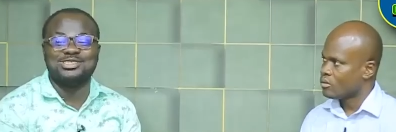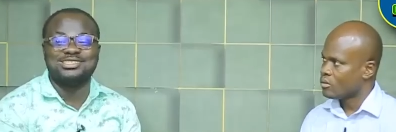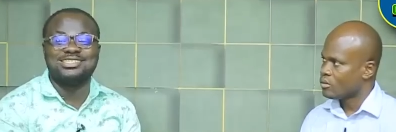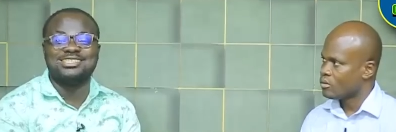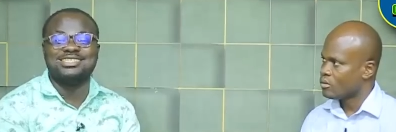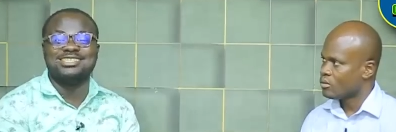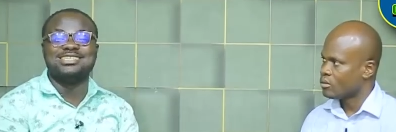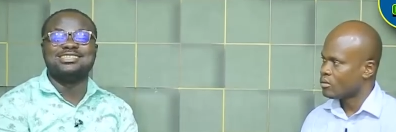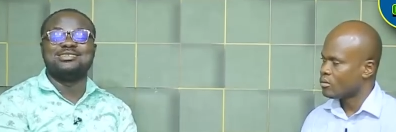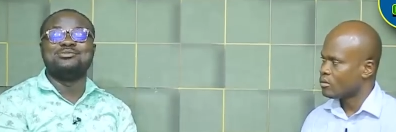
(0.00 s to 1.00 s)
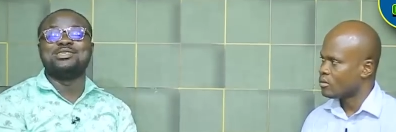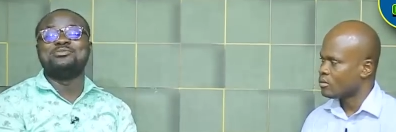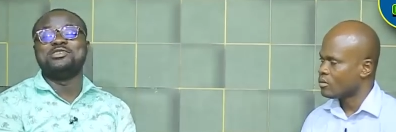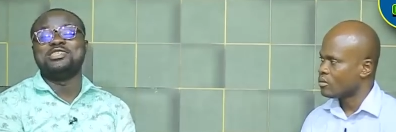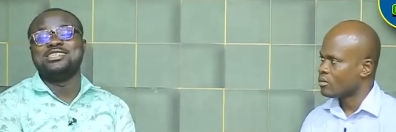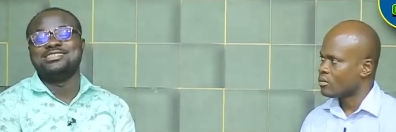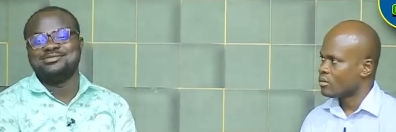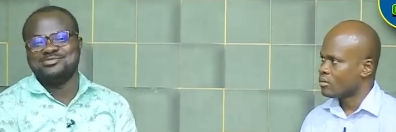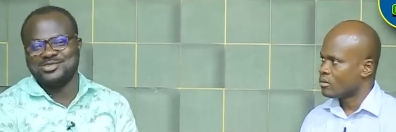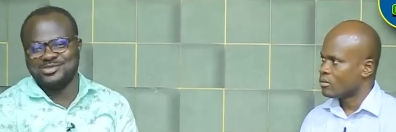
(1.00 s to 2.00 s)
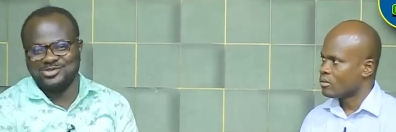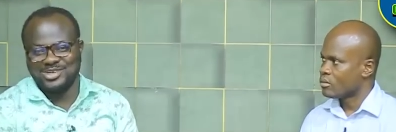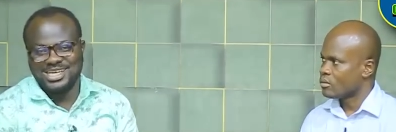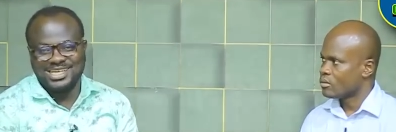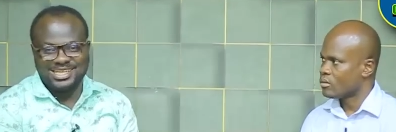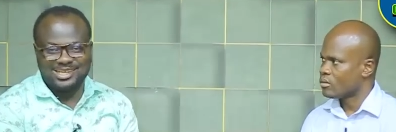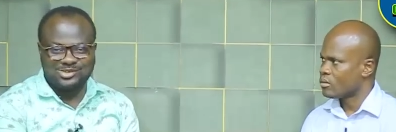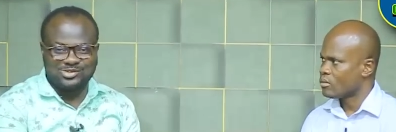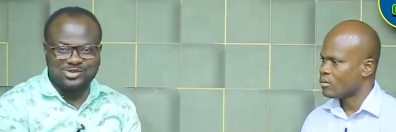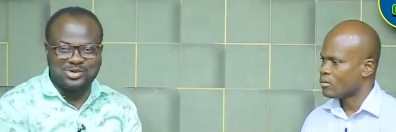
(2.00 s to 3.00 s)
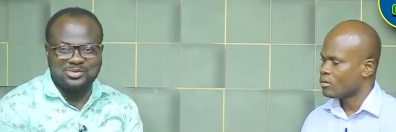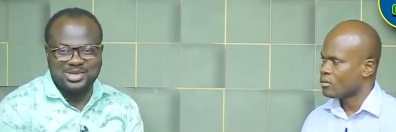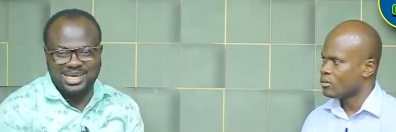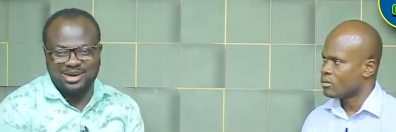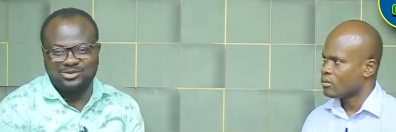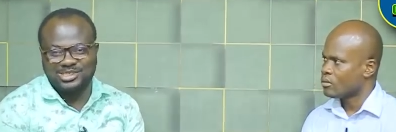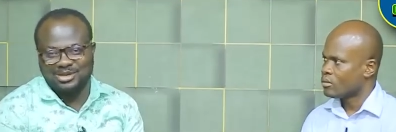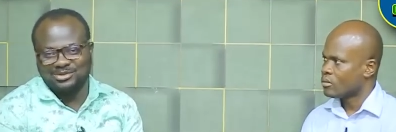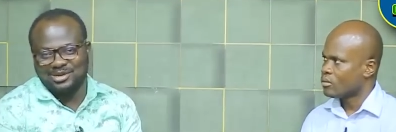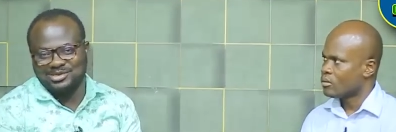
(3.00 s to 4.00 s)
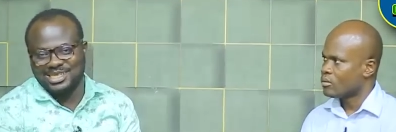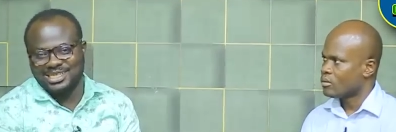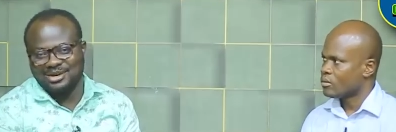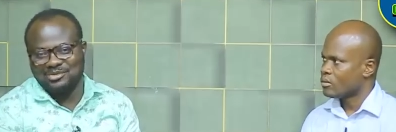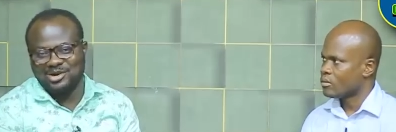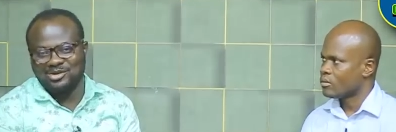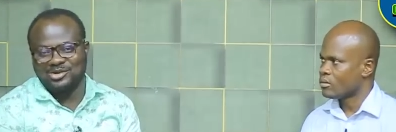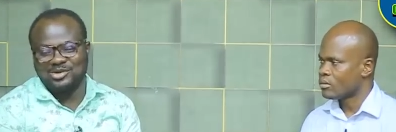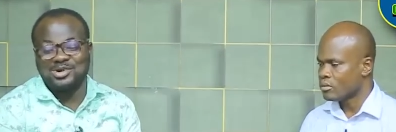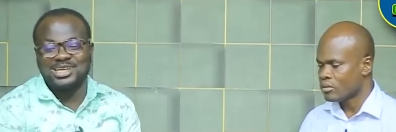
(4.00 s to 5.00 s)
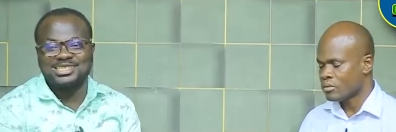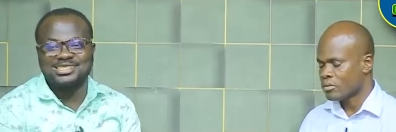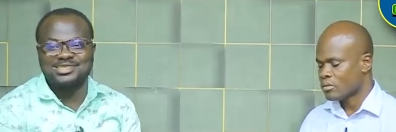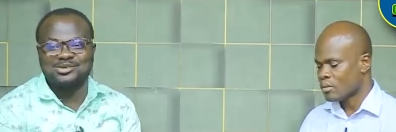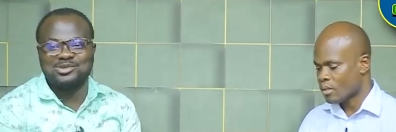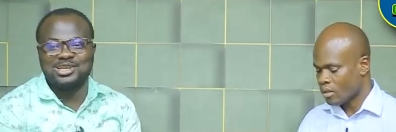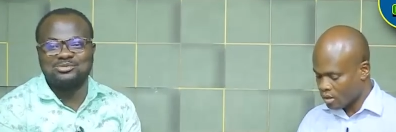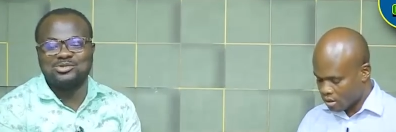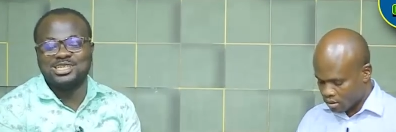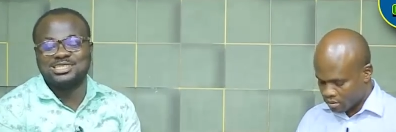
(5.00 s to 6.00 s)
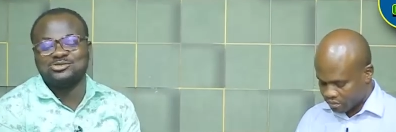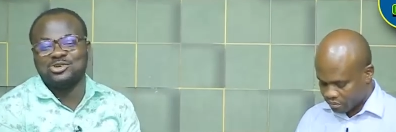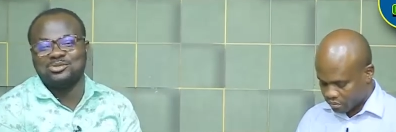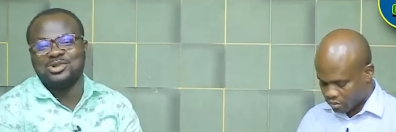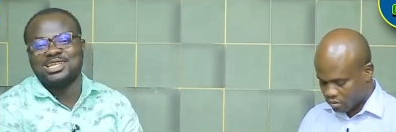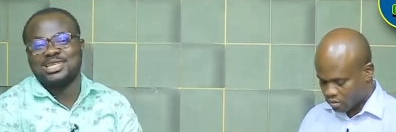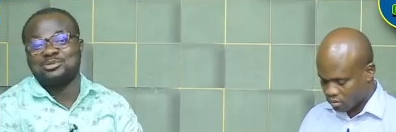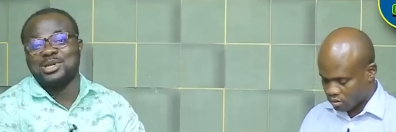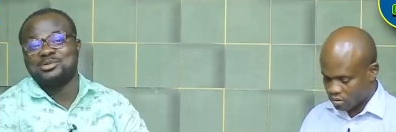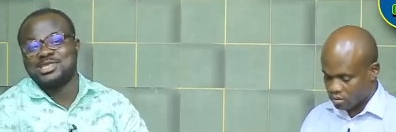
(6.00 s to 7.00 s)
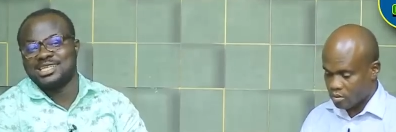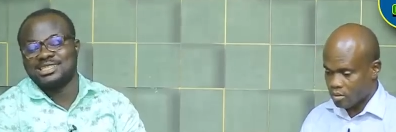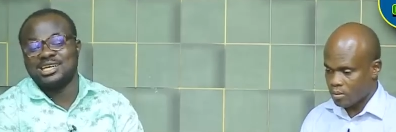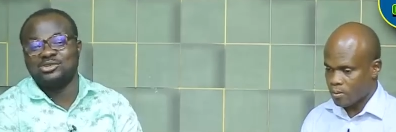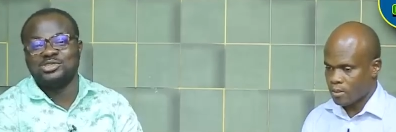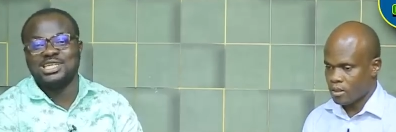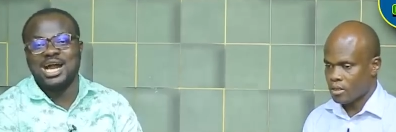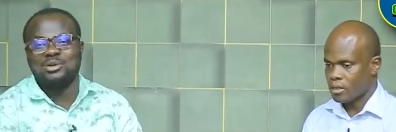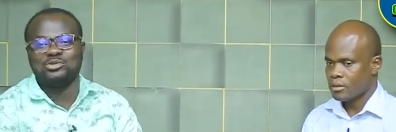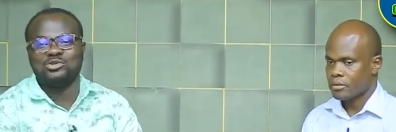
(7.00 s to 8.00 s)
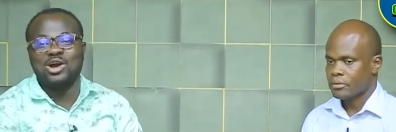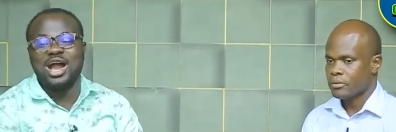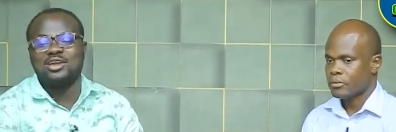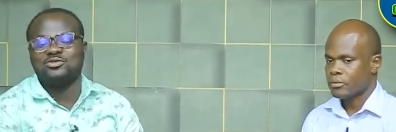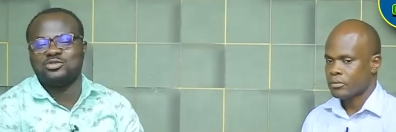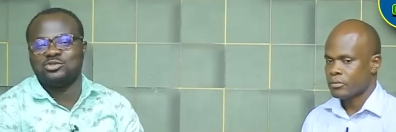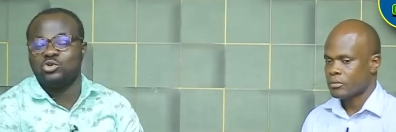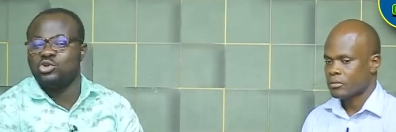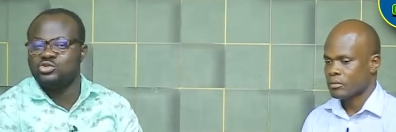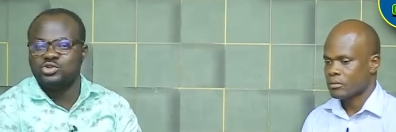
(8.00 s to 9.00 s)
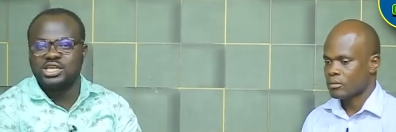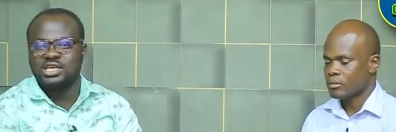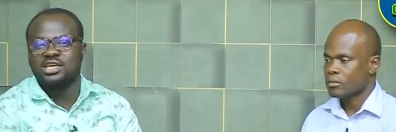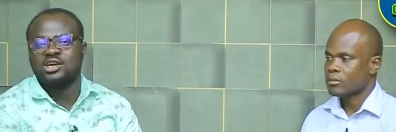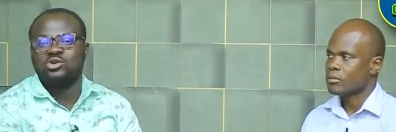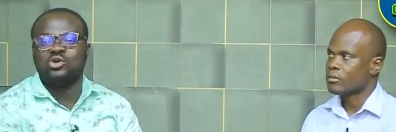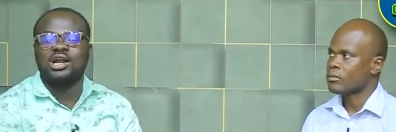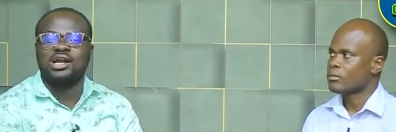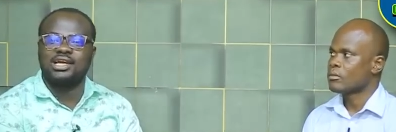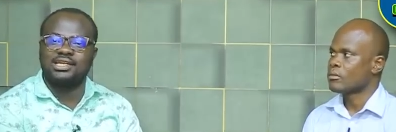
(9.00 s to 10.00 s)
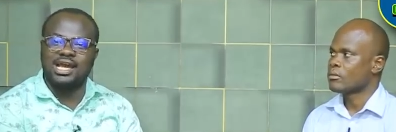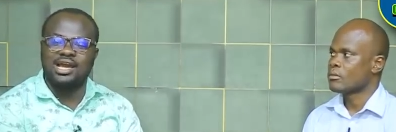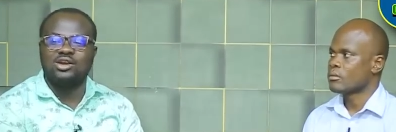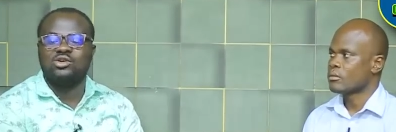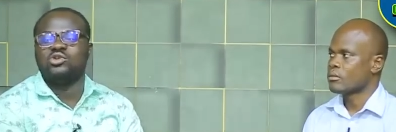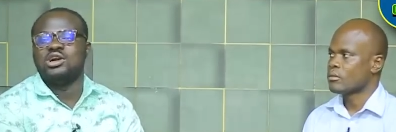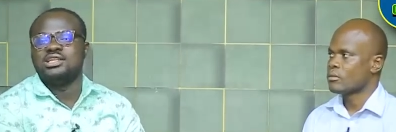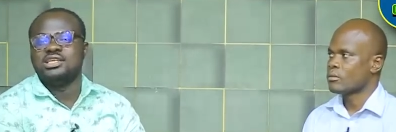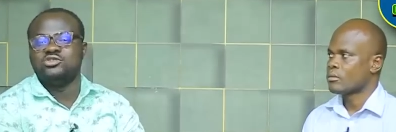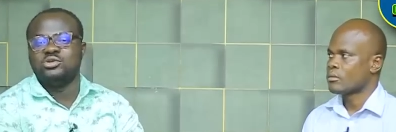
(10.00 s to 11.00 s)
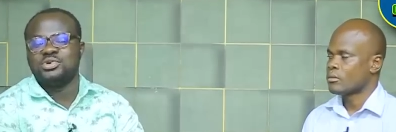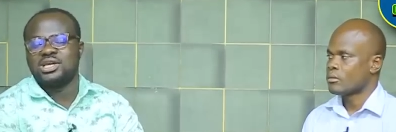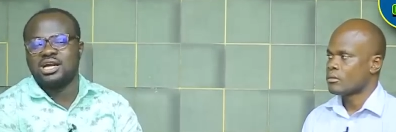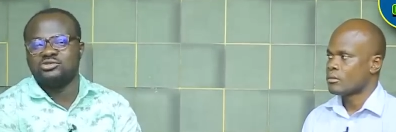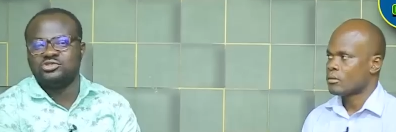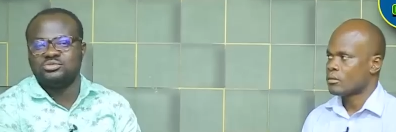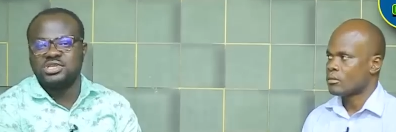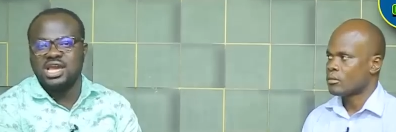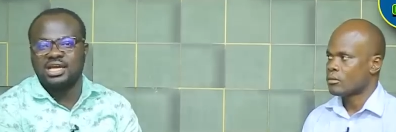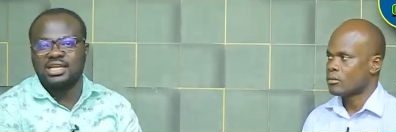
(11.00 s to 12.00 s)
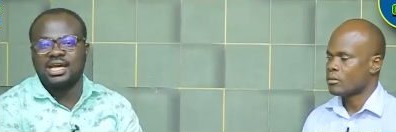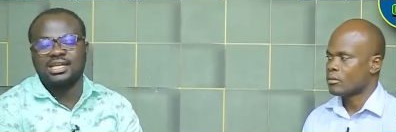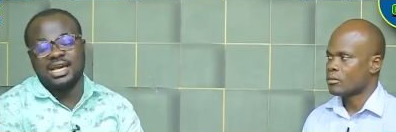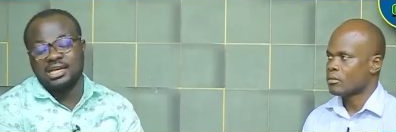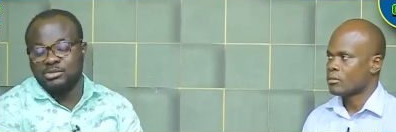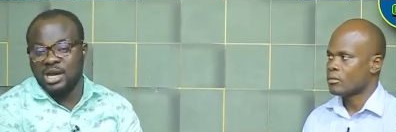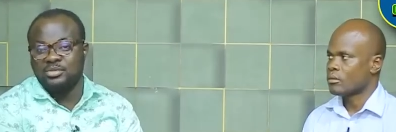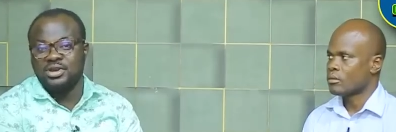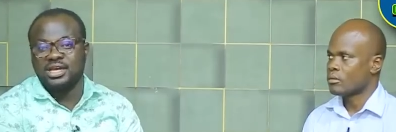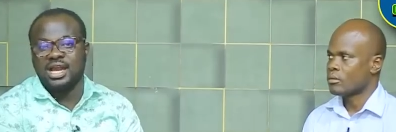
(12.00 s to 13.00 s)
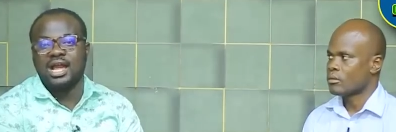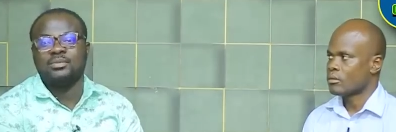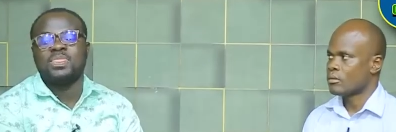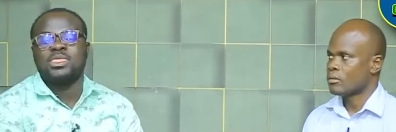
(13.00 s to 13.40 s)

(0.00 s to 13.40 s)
Speaker 1: the same 7 years in middle. Never so make comfort Taptap Send amount, Coma ID, and one I boy Chidom. Taptap Send, download the app, no iPhone, or UK, or Canada, or any European country, Biana, America.